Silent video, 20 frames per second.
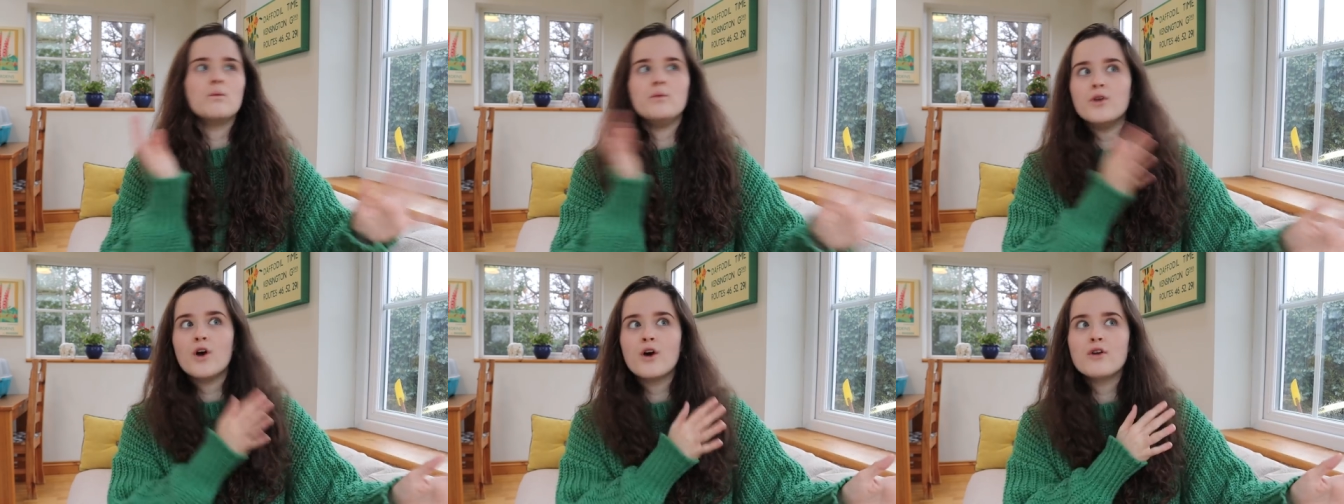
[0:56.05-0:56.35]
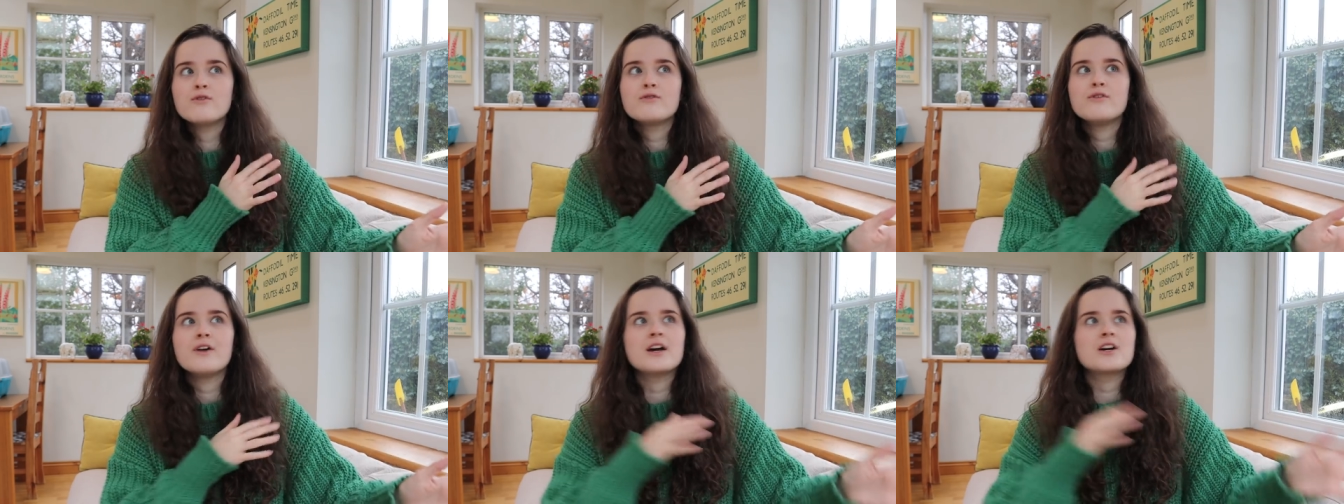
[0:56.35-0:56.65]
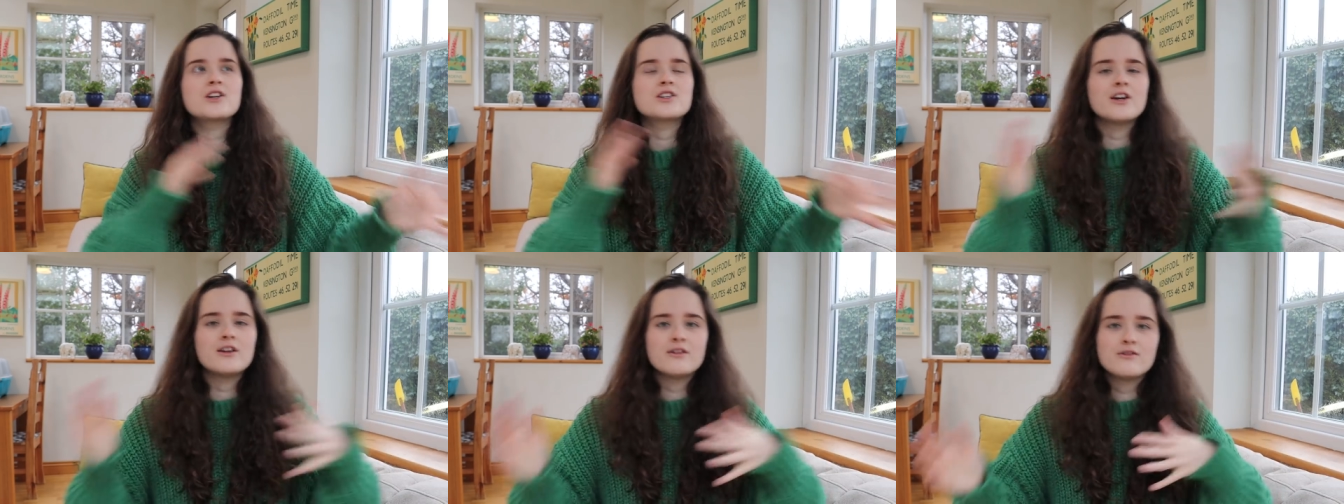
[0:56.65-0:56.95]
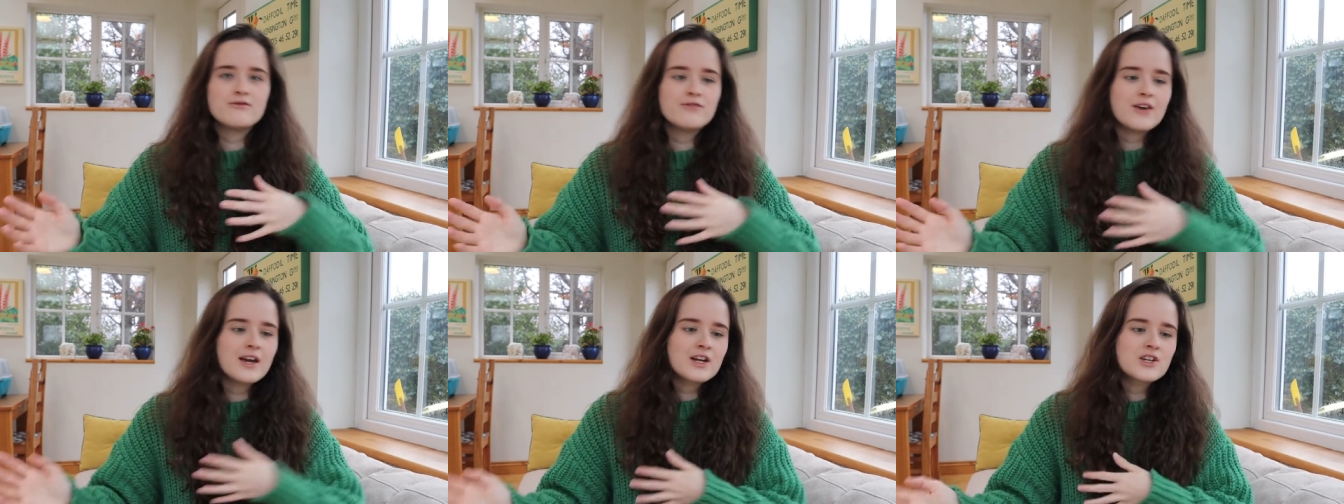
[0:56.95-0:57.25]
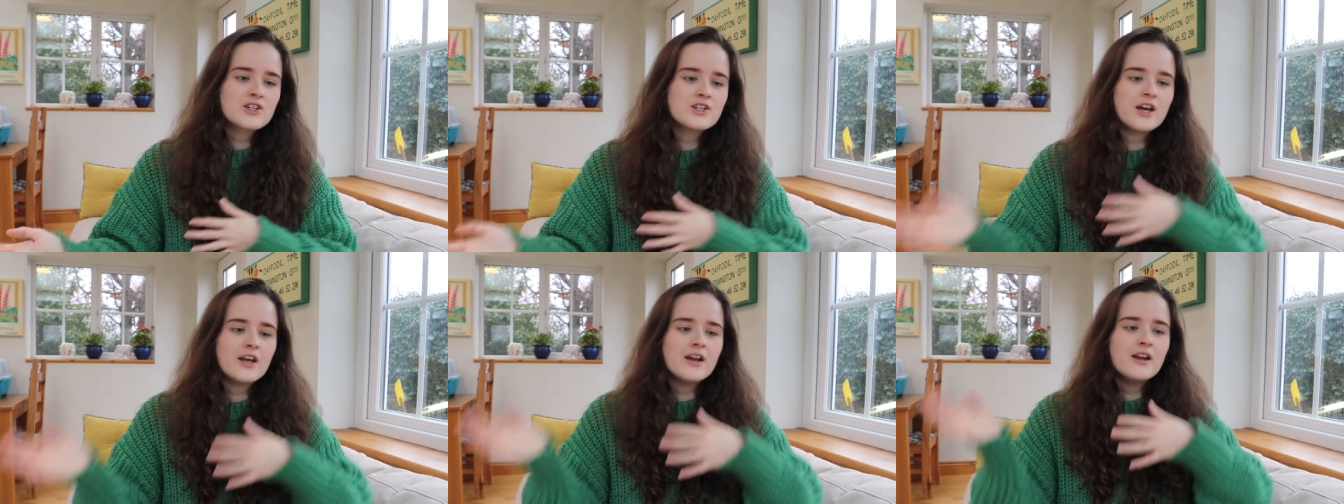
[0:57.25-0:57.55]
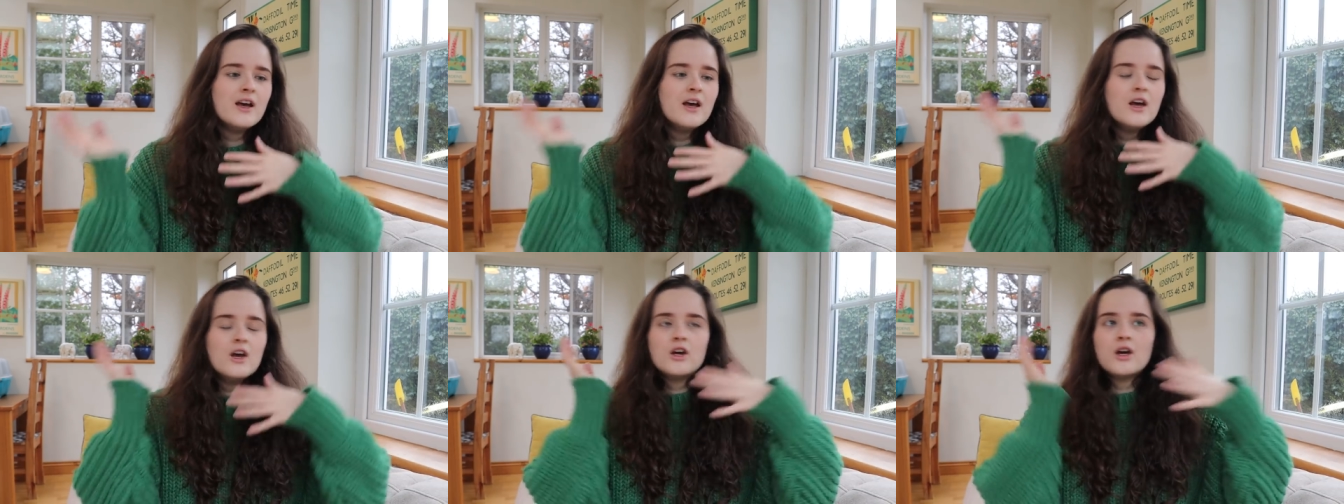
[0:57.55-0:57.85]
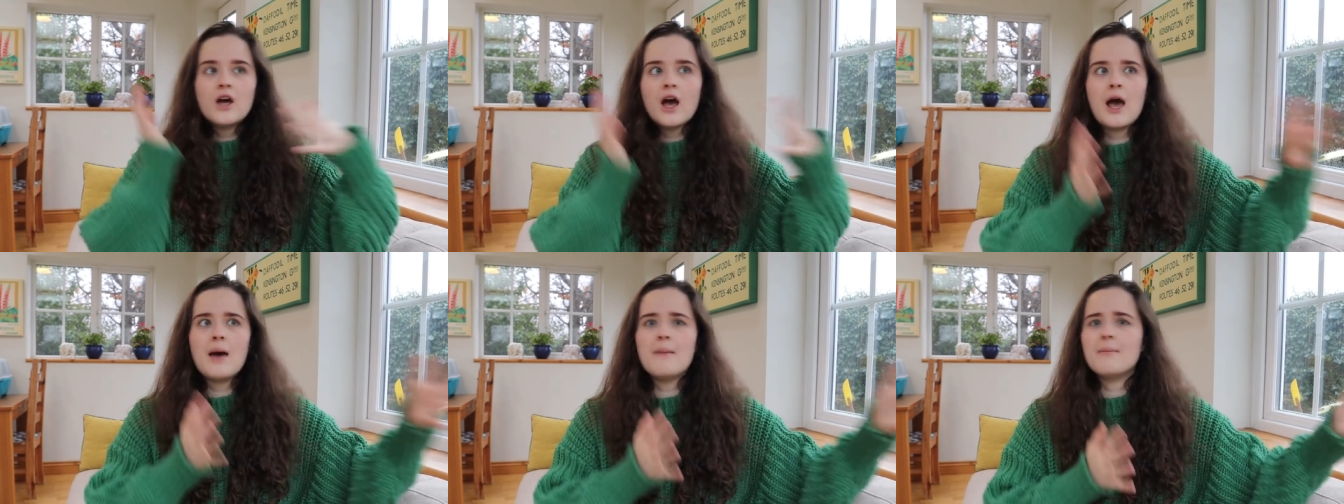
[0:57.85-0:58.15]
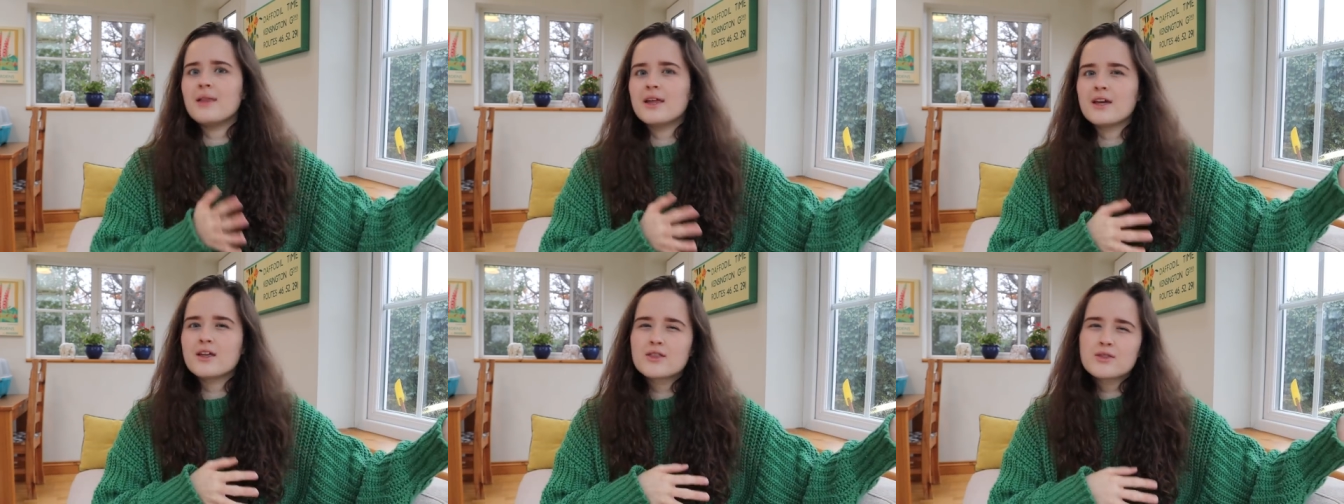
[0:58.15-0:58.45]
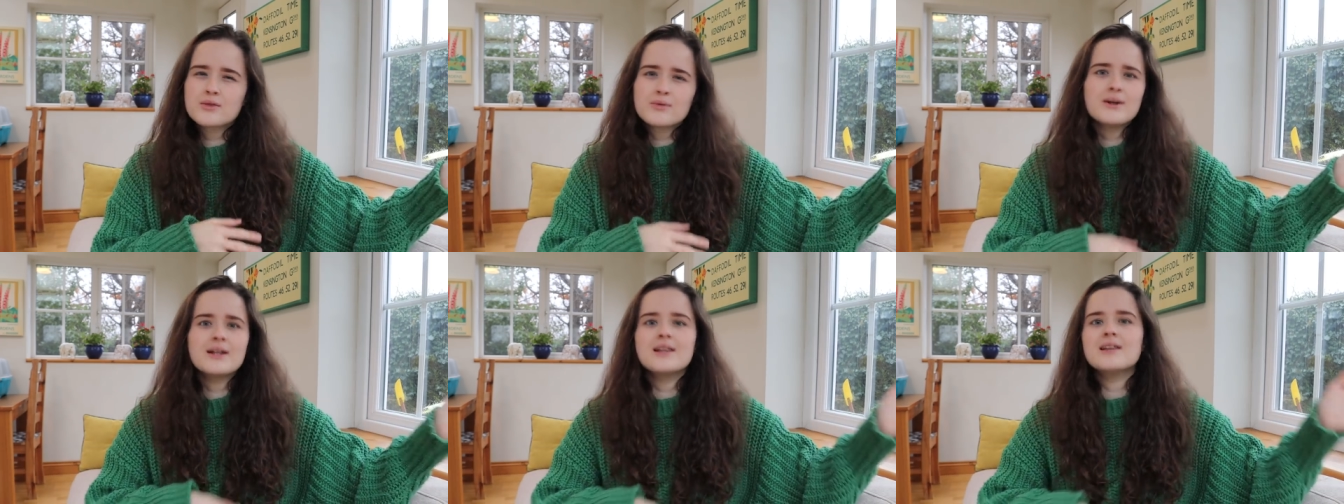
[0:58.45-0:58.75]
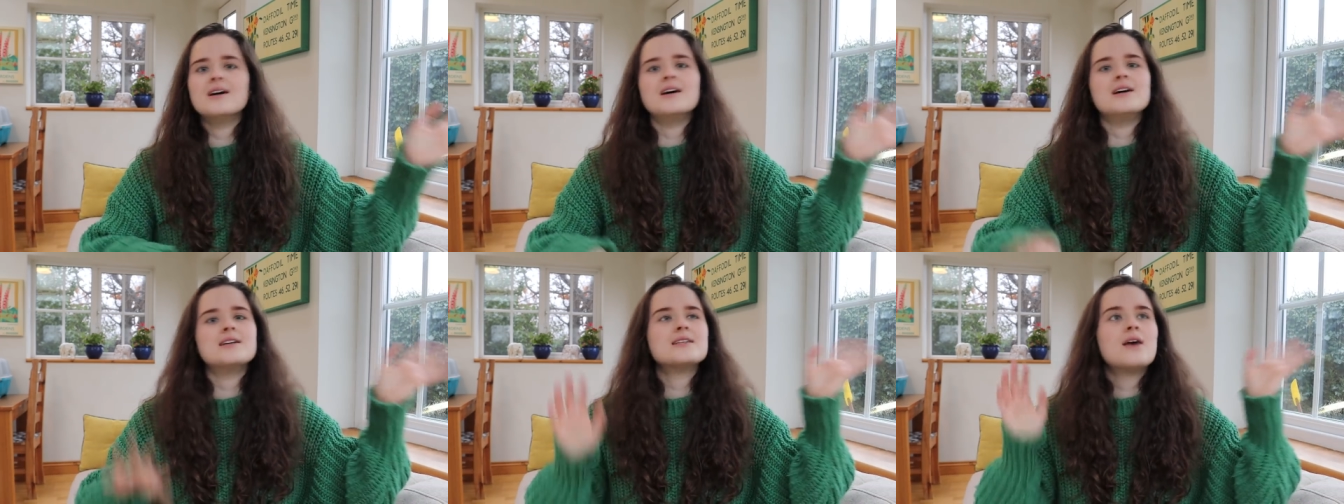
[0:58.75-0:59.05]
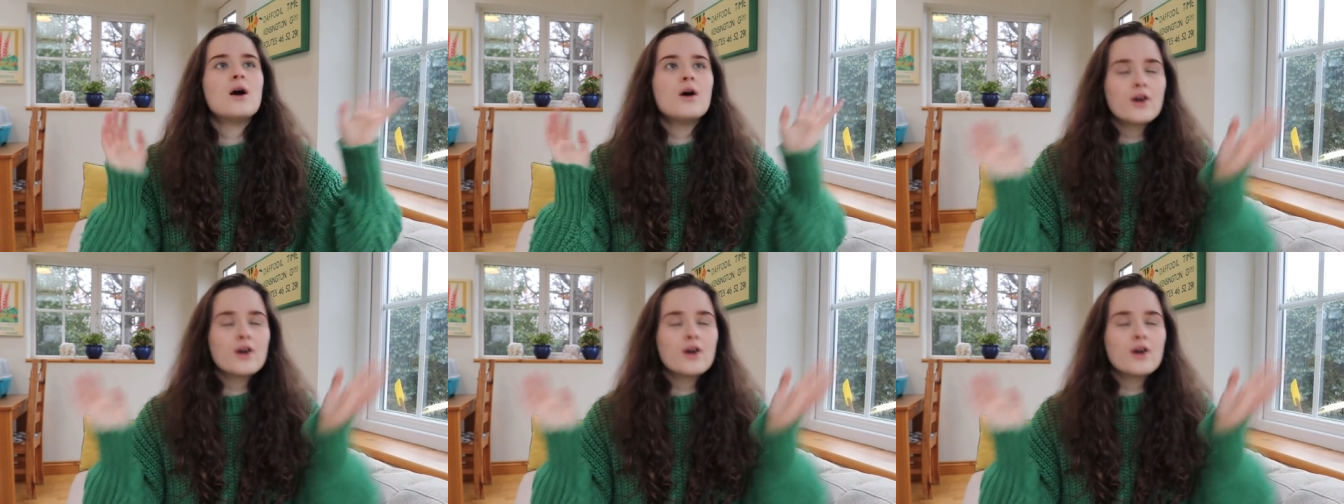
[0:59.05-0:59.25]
non-fiction, fiction, like thrillers,